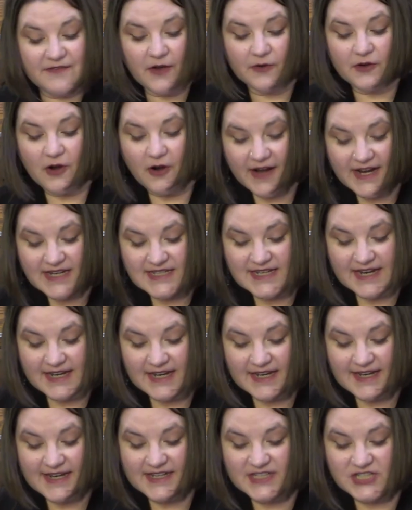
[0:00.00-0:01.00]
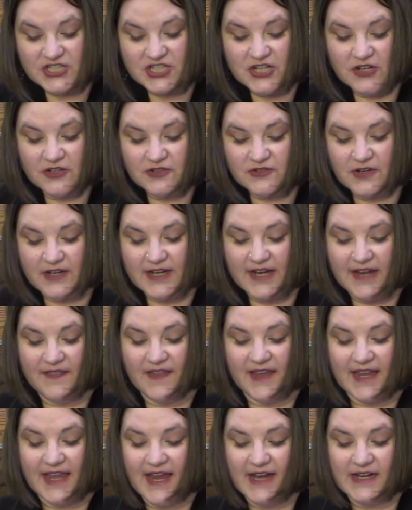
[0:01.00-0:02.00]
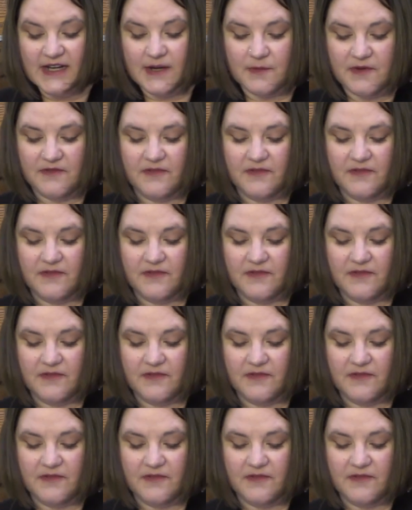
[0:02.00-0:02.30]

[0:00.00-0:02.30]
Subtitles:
out our identity as children in the kingdom